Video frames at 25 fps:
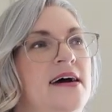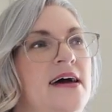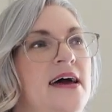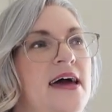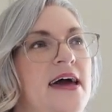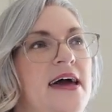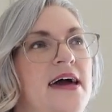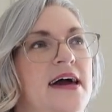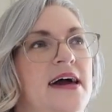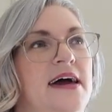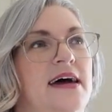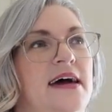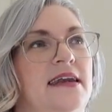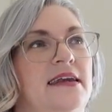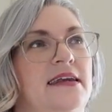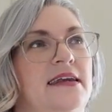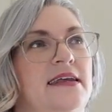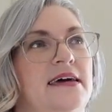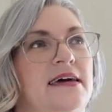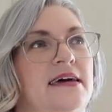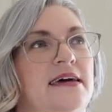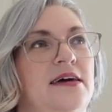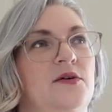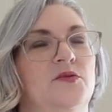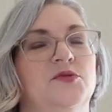and
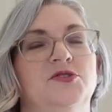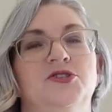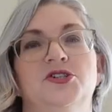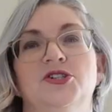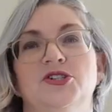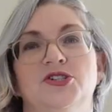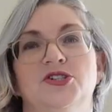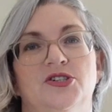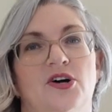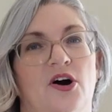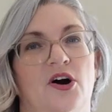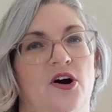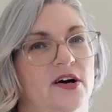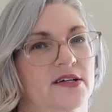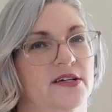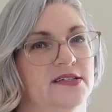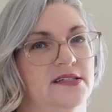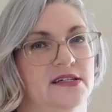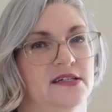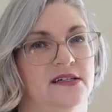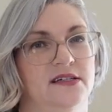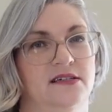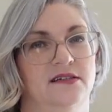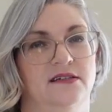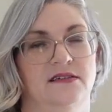it was just
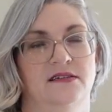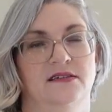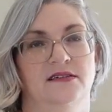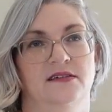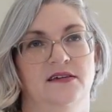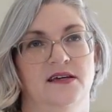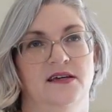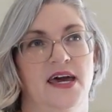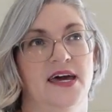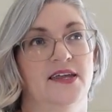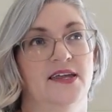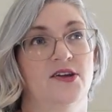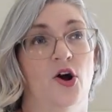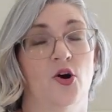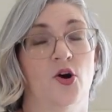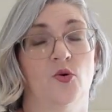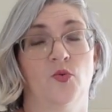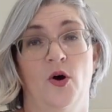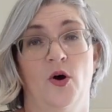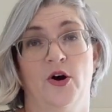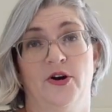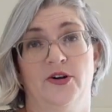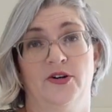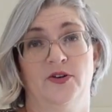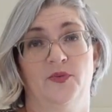constant in our
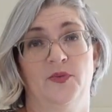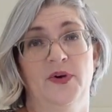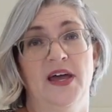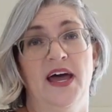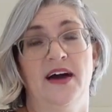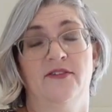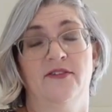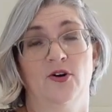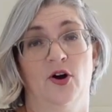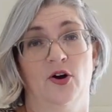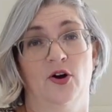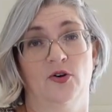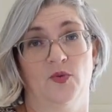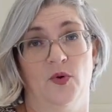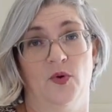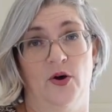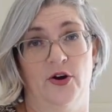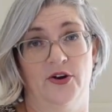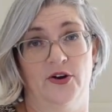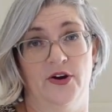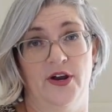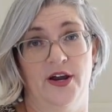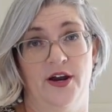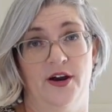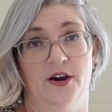water. We have hard
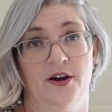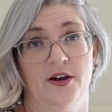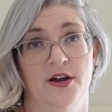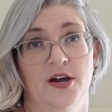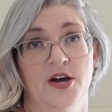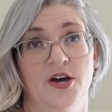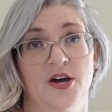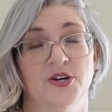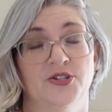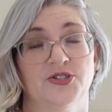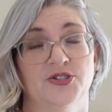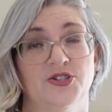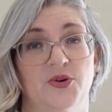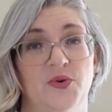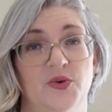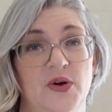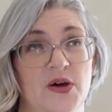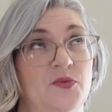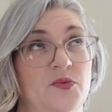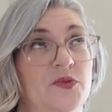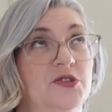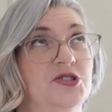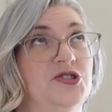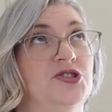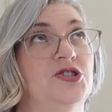water here, so
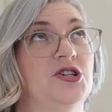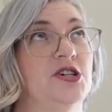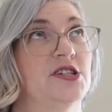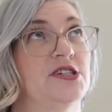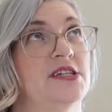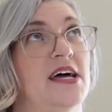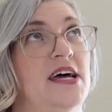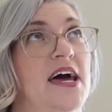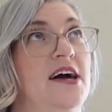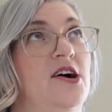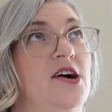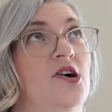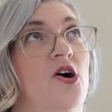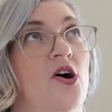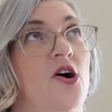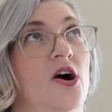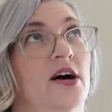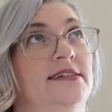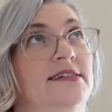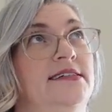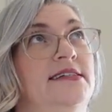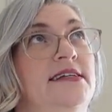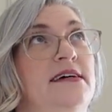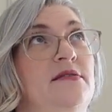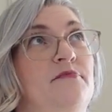it was just a
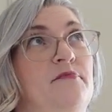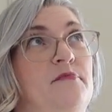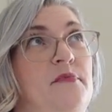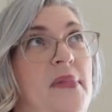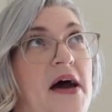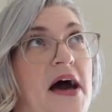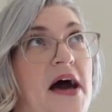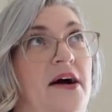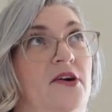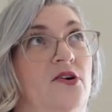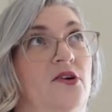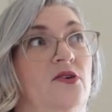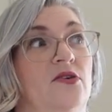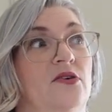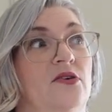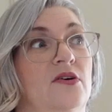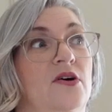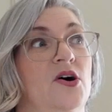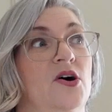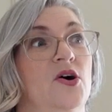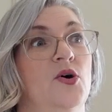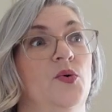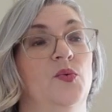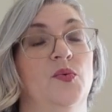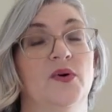constant battle
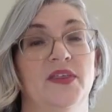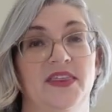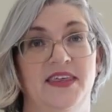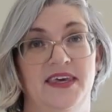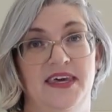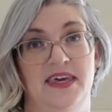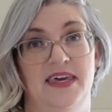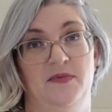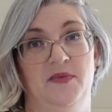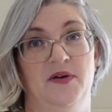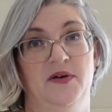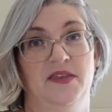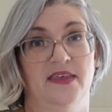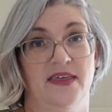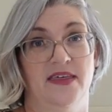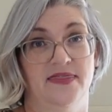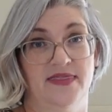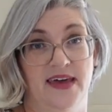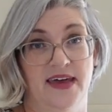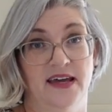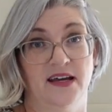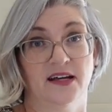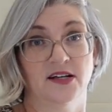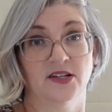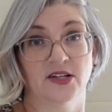with keeping the
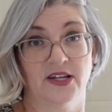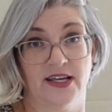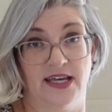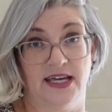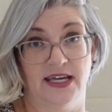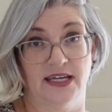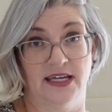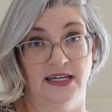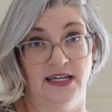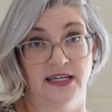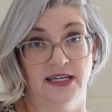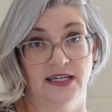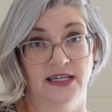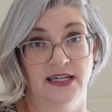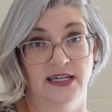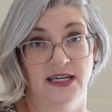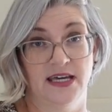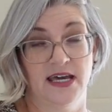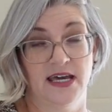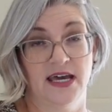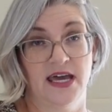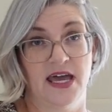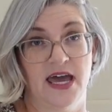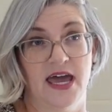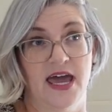thing clean
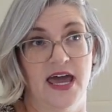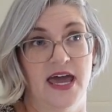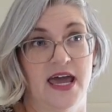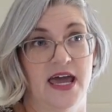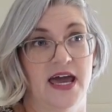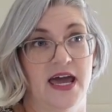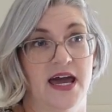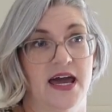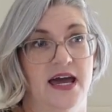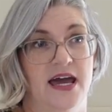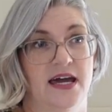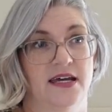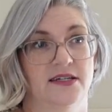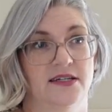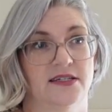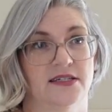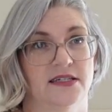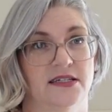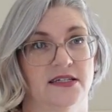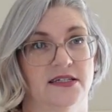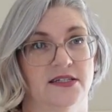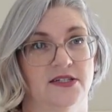and